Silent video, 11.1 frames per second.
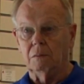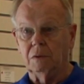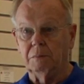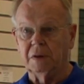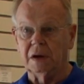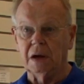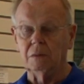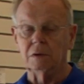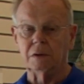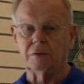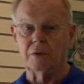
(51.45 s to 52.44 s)
We begin
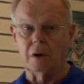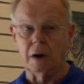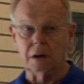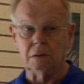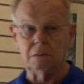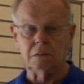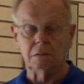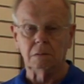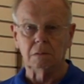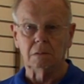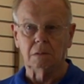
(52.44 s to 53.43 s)
with a drawing
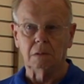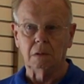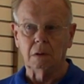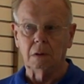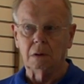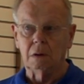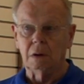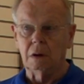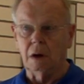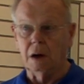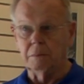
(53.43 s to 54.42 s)

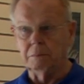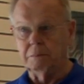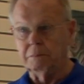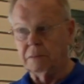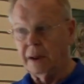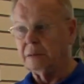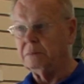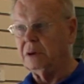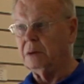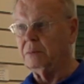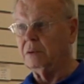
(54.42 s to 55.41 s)
on blank
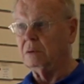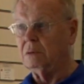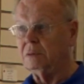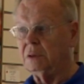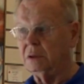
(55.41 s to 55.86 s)
paper